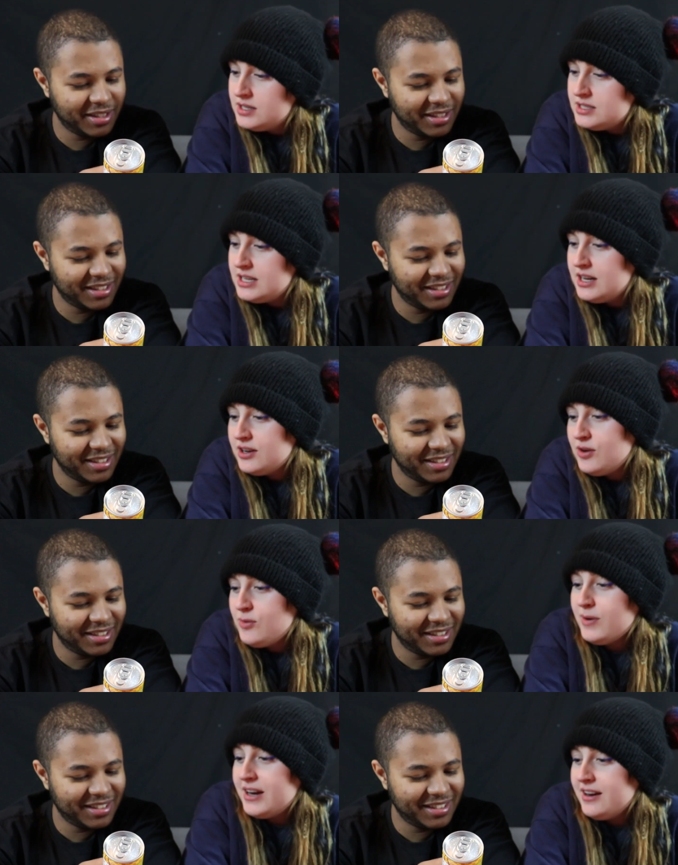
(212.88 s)

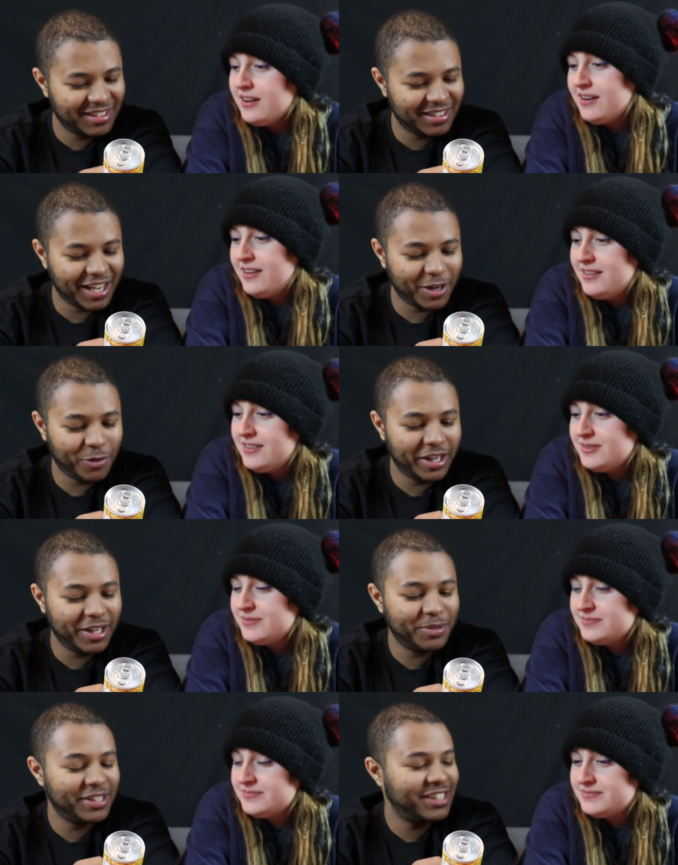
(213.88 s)
Speaker 1: Sangria.
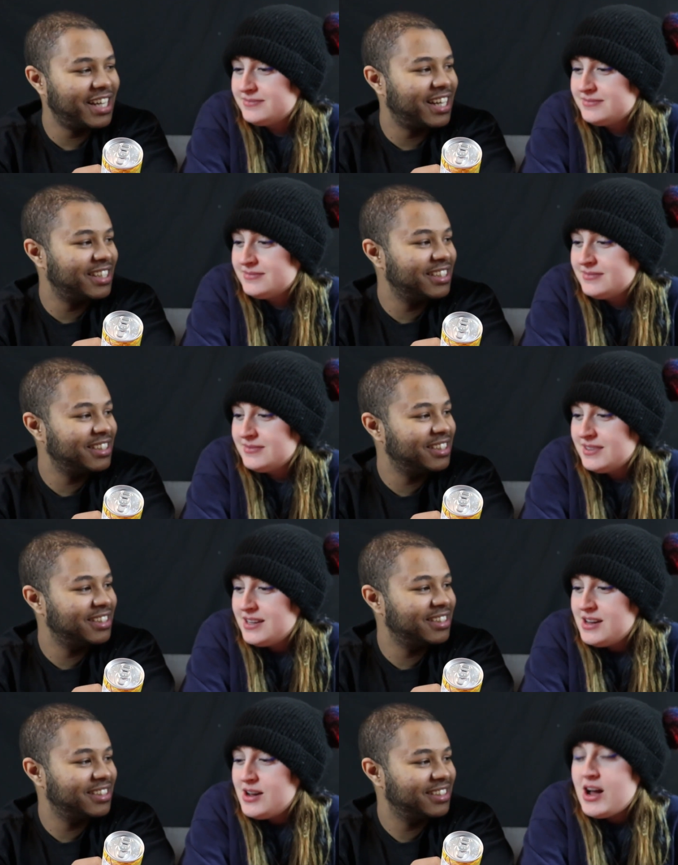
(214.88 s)
Speaker 2: Sangria? What is that?
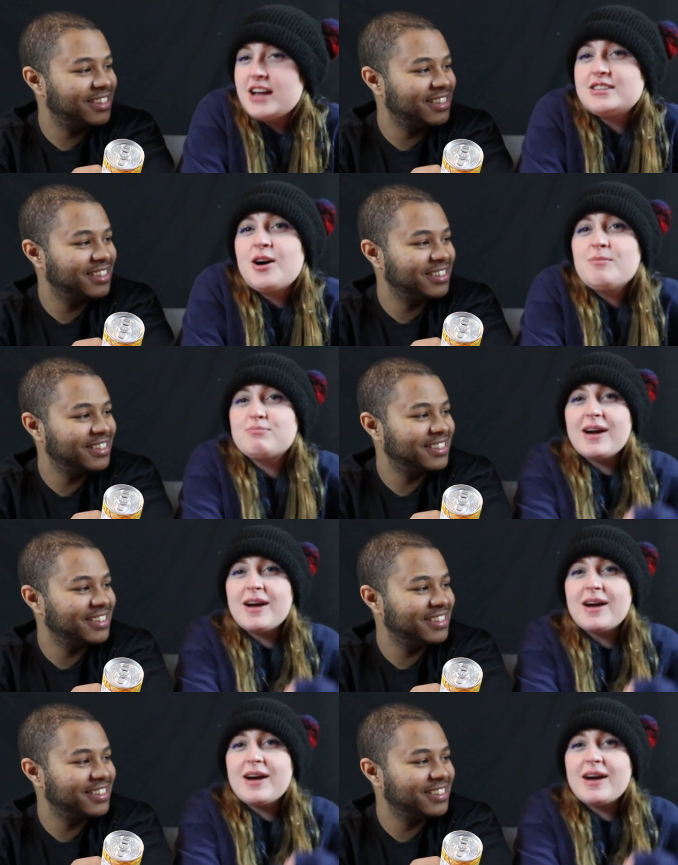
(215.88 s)
Speaker 1: I don't